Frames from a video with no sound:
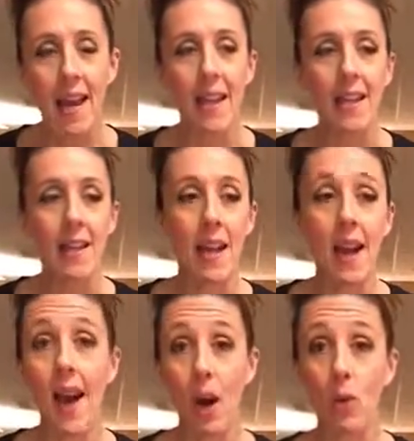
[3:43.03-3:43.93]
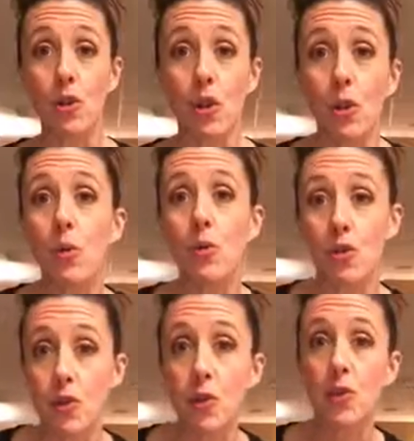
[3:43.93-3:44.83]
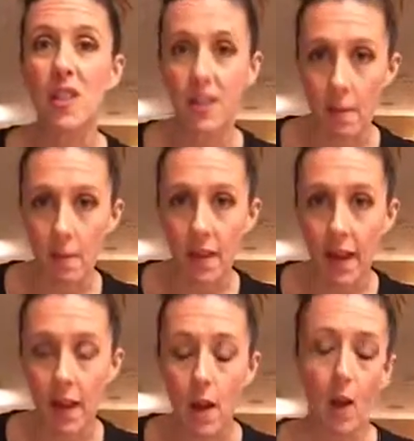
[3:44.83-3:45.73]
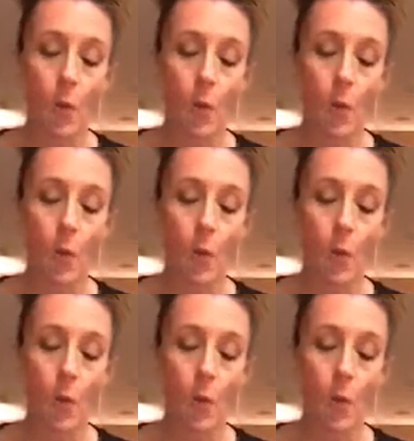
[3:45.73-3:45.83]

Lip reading: in how to do something,